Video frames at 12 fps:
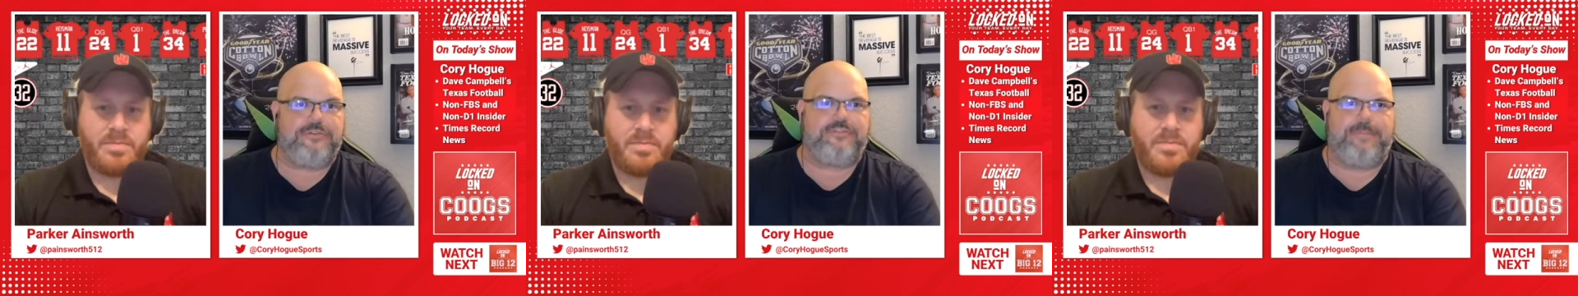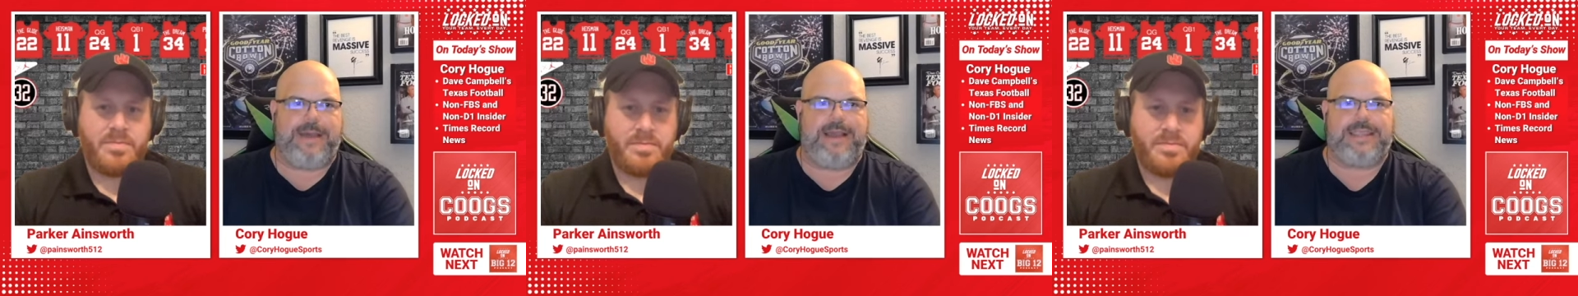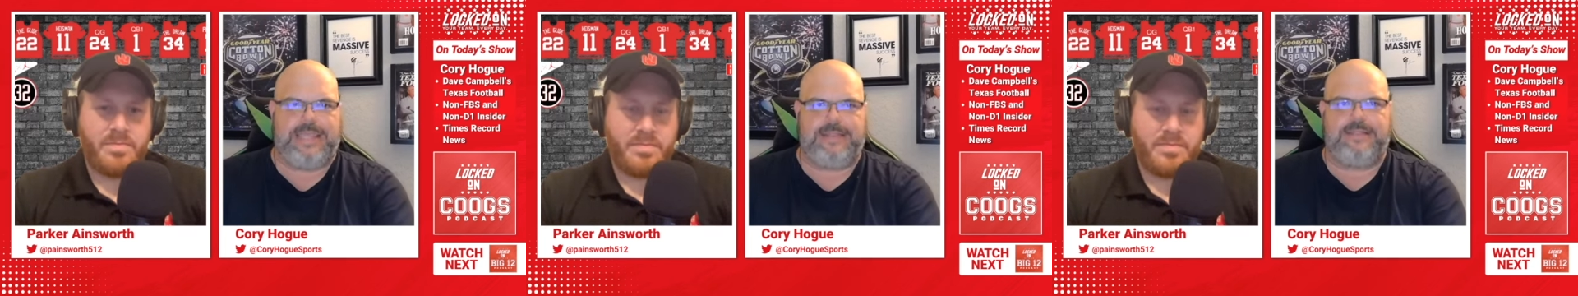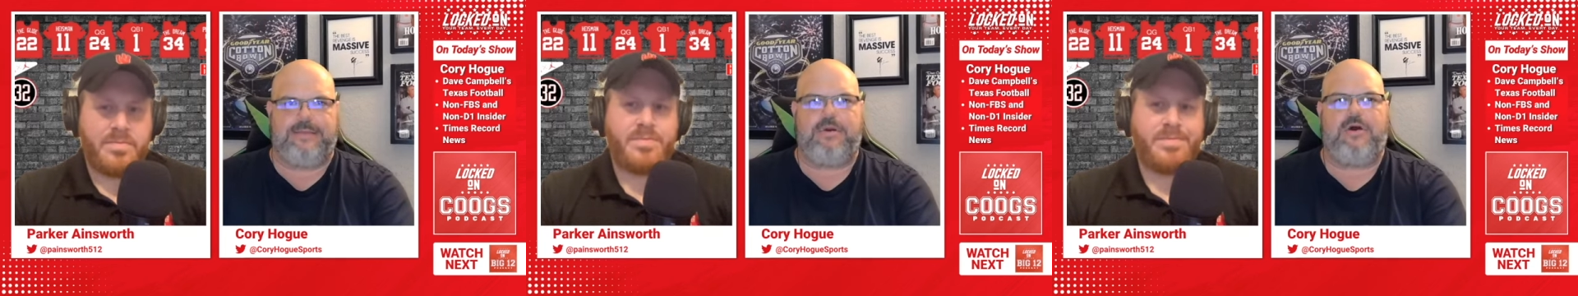Speaker 1: It's about getting
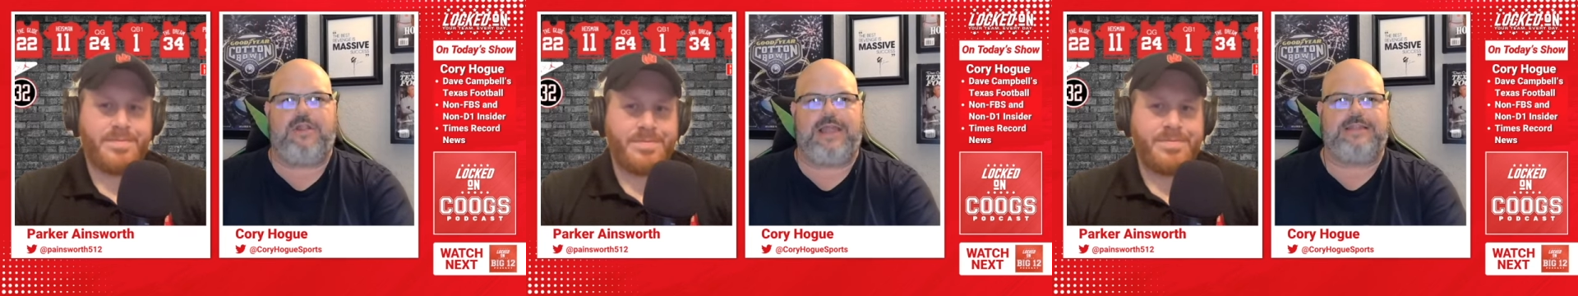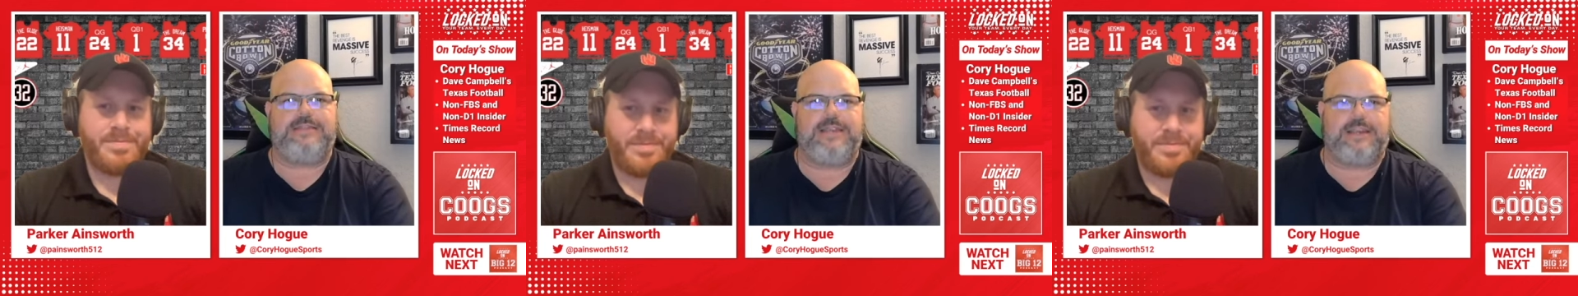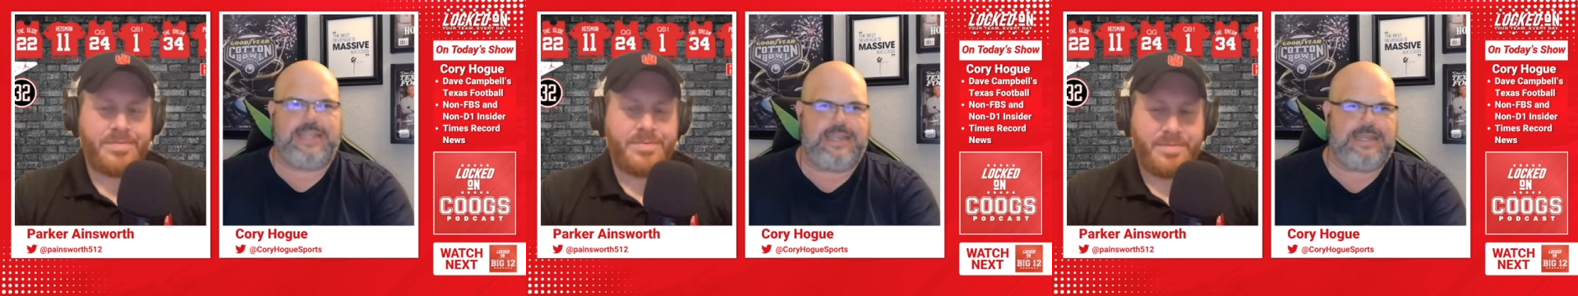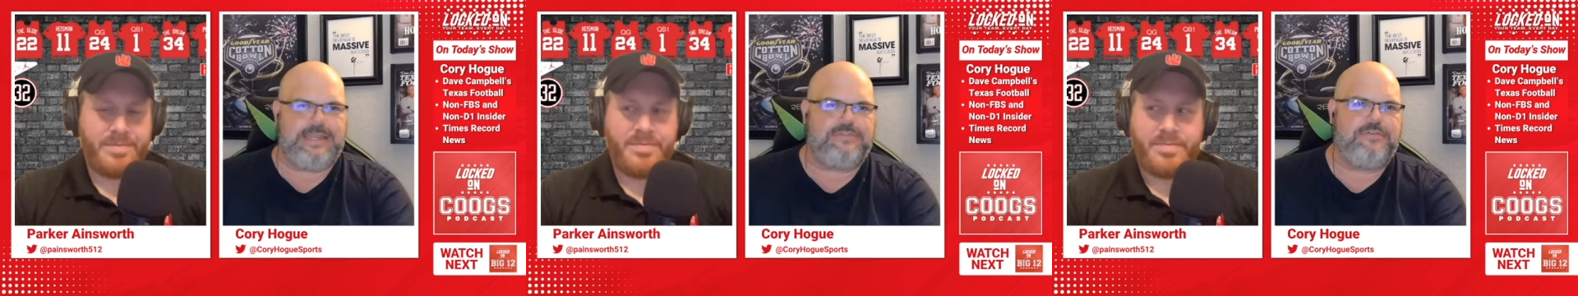the ball out there,
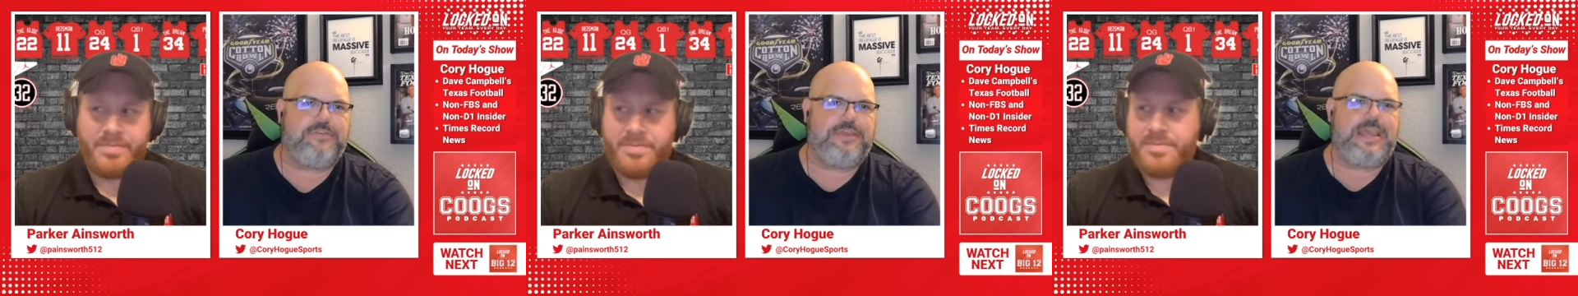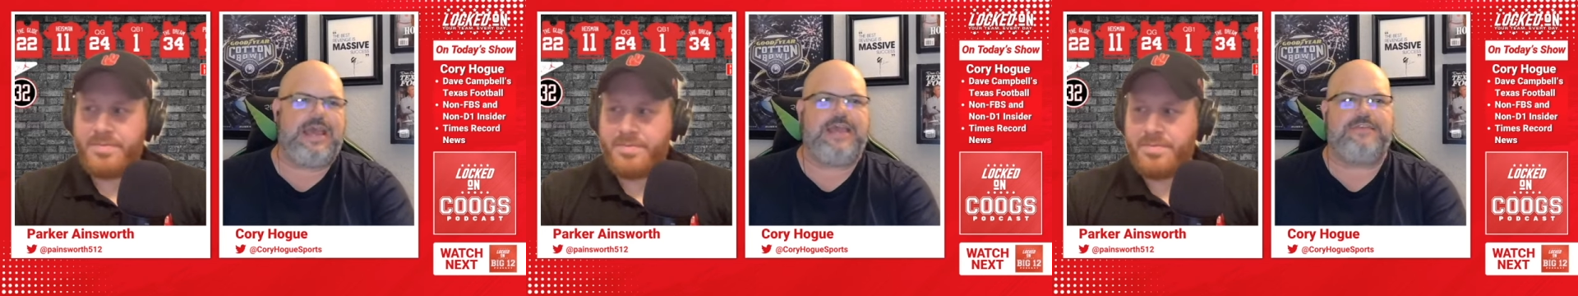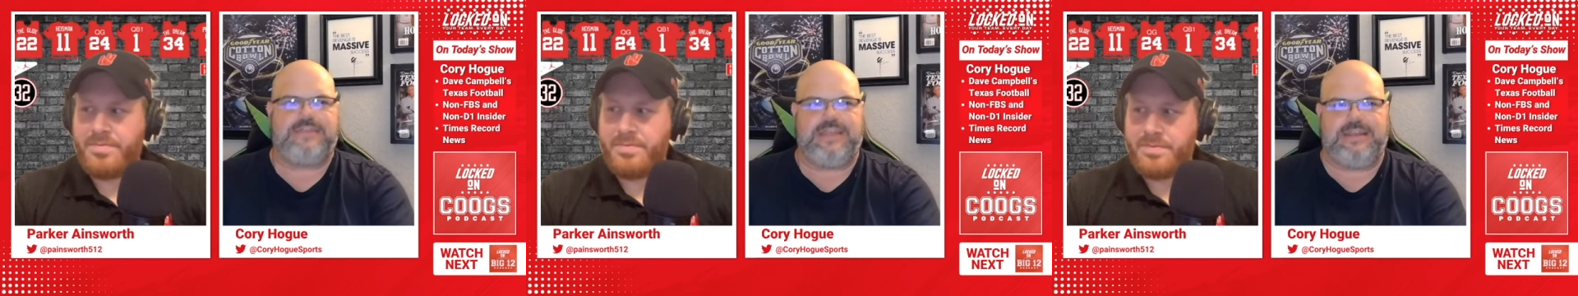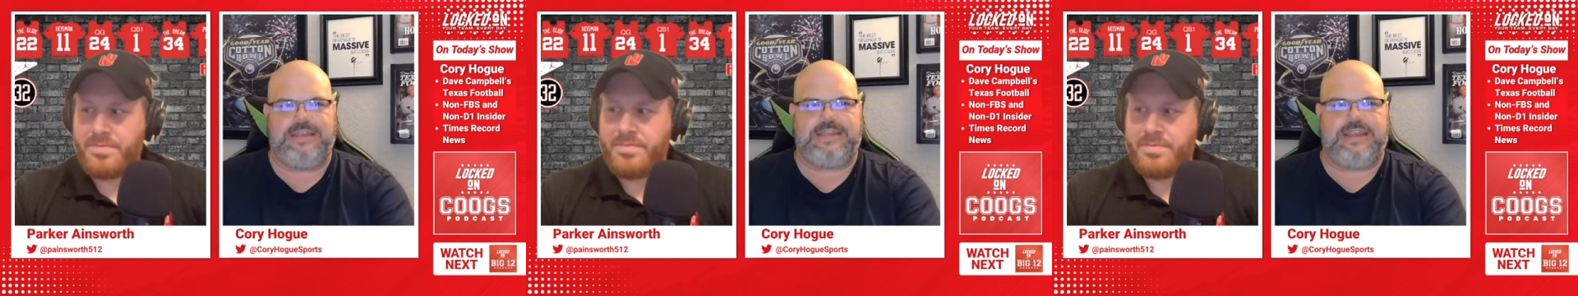getting it to the guys,
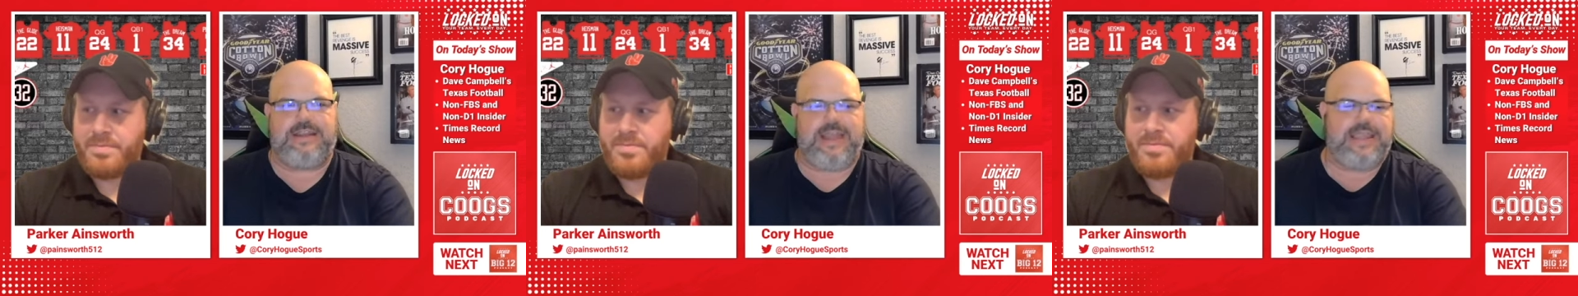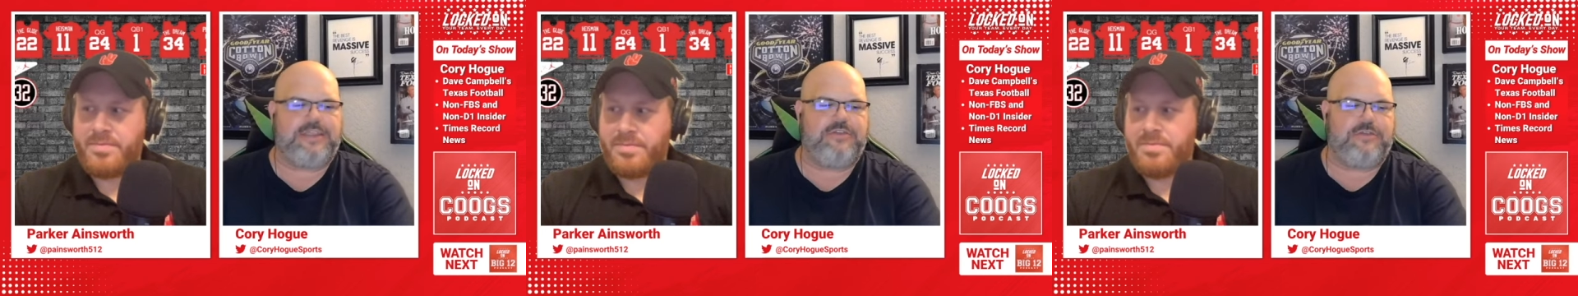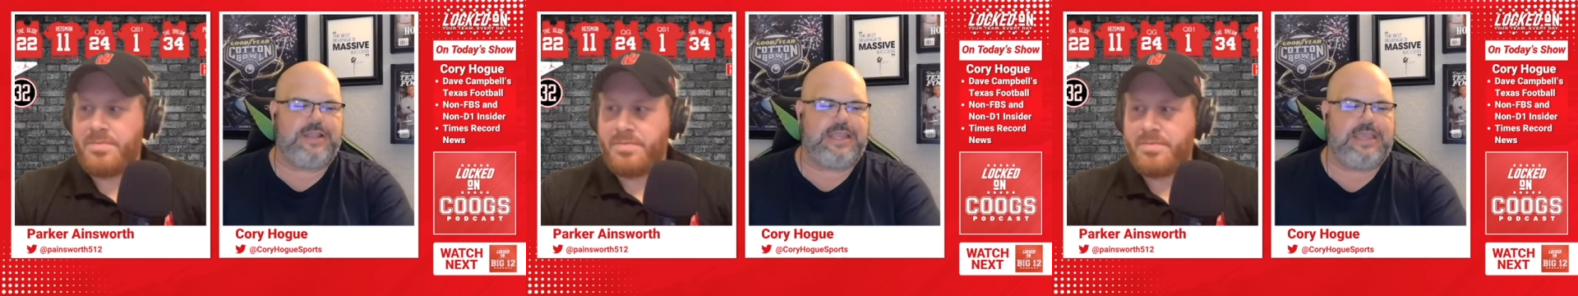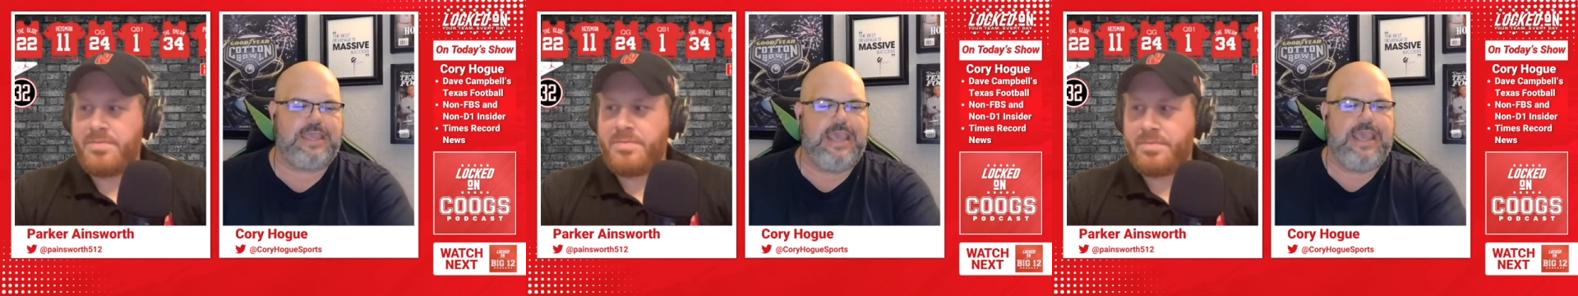getting it there
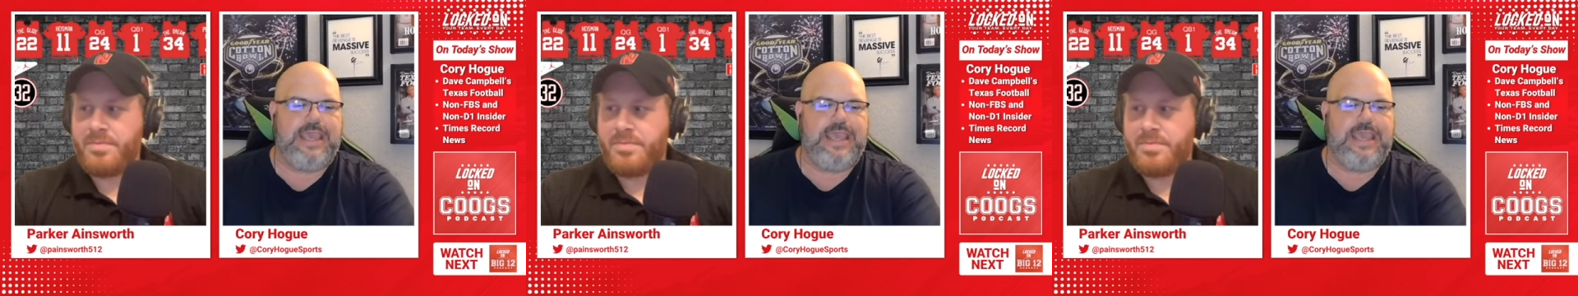accurately.